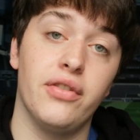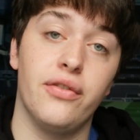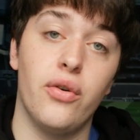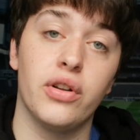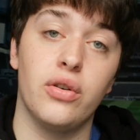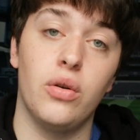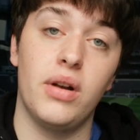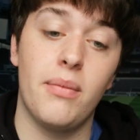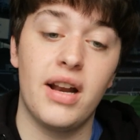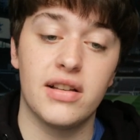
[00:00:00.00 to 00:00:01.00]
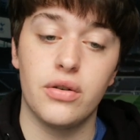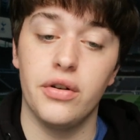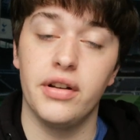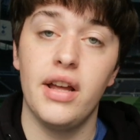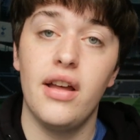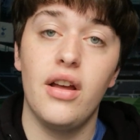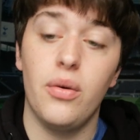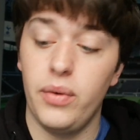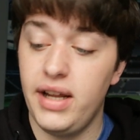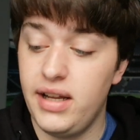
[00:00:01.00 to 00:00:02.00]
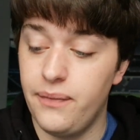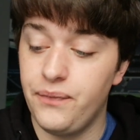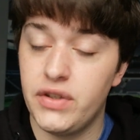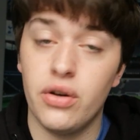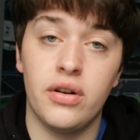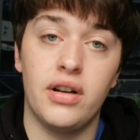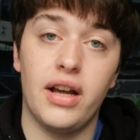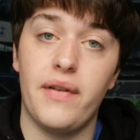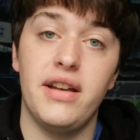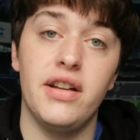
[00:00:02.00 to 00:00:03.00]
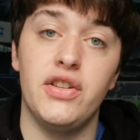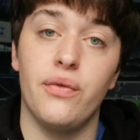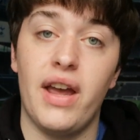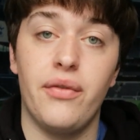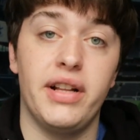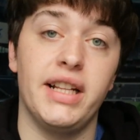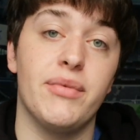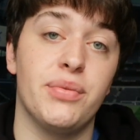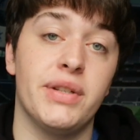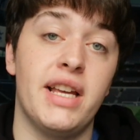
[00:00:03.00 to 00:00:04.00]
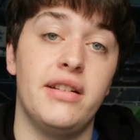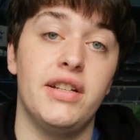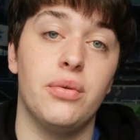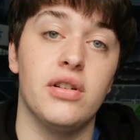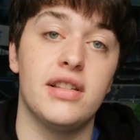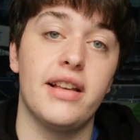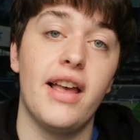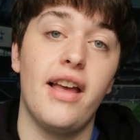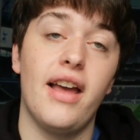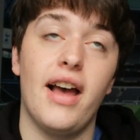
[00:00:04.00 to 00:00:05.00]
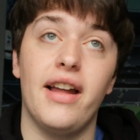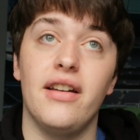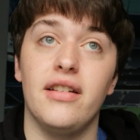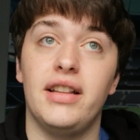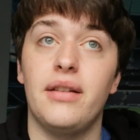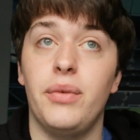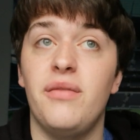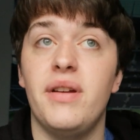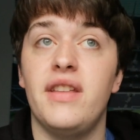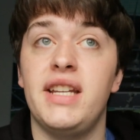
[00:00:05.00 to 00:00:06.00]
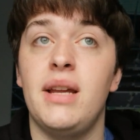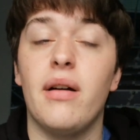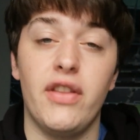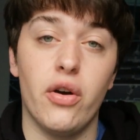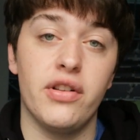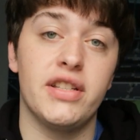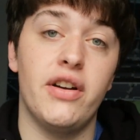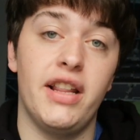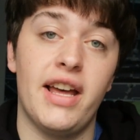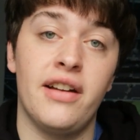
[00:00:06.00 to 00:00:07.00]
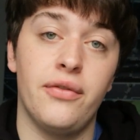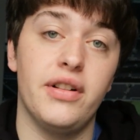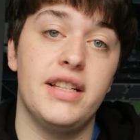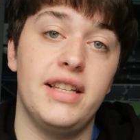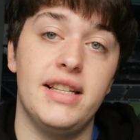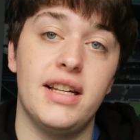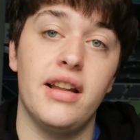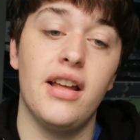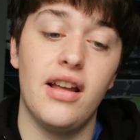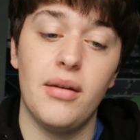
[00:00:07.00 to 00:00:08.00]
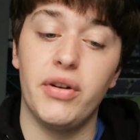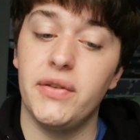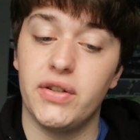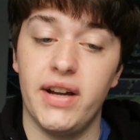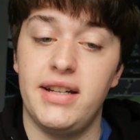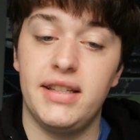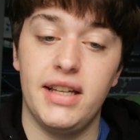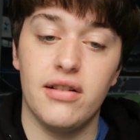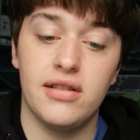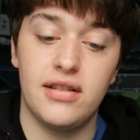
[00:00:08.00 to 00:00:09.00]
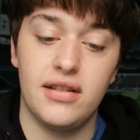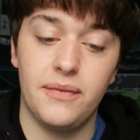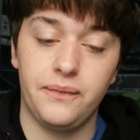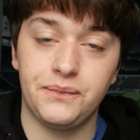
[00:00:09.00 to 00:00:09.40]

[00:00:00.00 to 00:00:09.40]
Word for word: for the fourth goal when Lamela scored. We took advantage of everything that was presented to us, and we've been the team on the other side of that for this season. But it was great to see us,